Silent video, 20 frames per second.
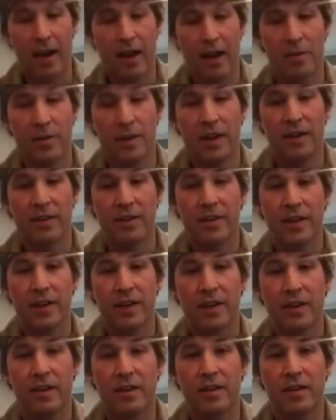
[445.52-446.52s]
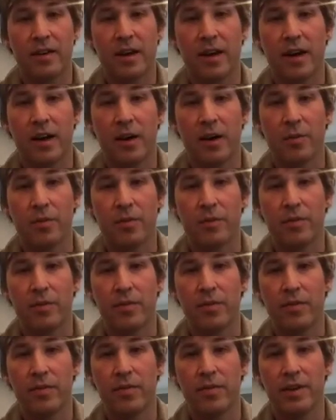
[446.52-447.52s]
I mean, I think
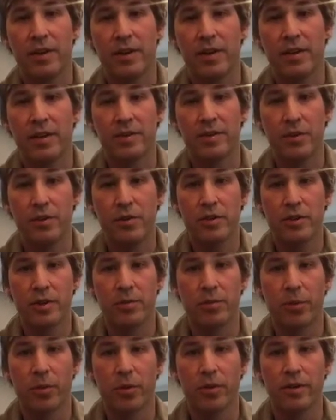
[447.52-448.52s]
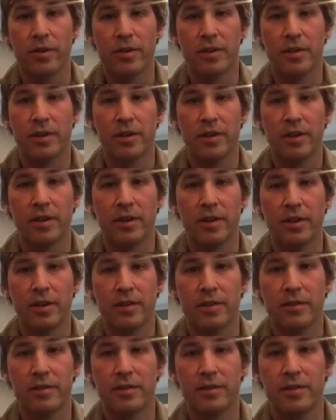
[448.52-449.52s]
it's hugely important
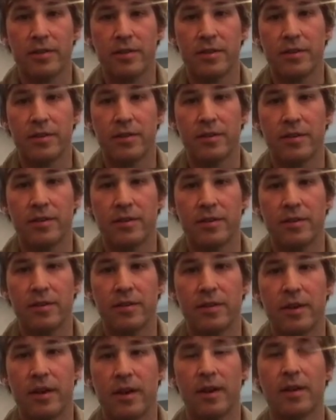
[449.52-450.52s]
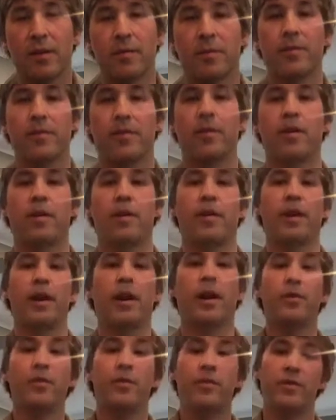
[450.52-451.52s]
to our
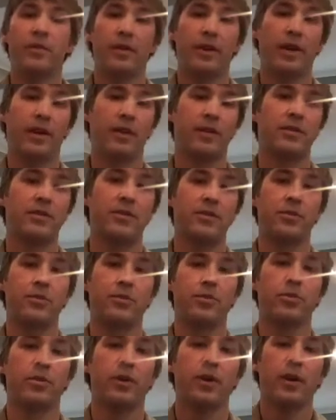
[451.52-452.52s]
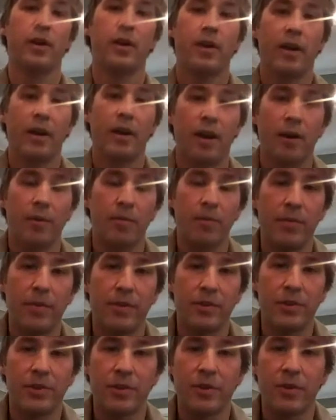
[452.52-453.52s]
health and to
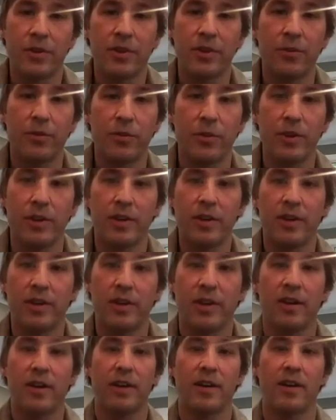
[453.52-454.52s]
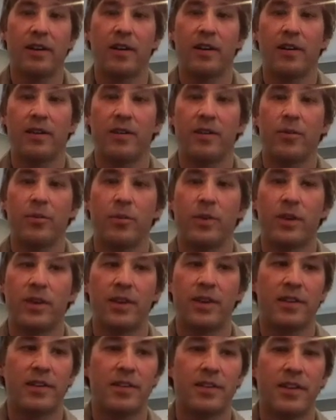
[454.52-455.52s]
ensuring that we
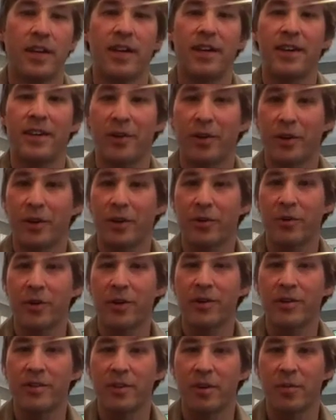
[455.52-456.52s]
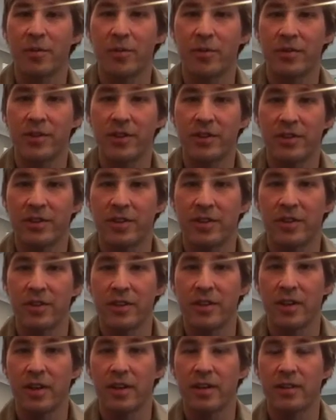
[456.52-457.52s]
can stay in our careers and our
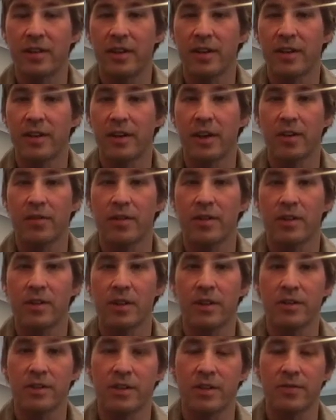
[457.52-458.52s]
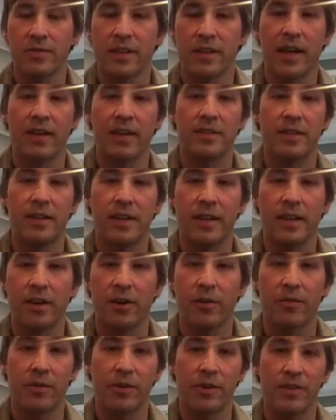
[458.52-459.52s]
positions, taking care of ourselves. Because if you can't take
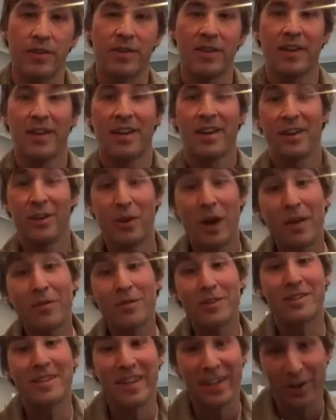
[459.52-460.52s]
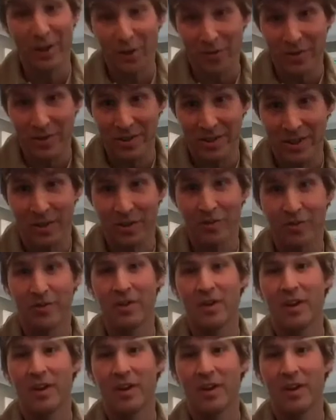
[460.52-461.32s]
care of you have to take care of yourself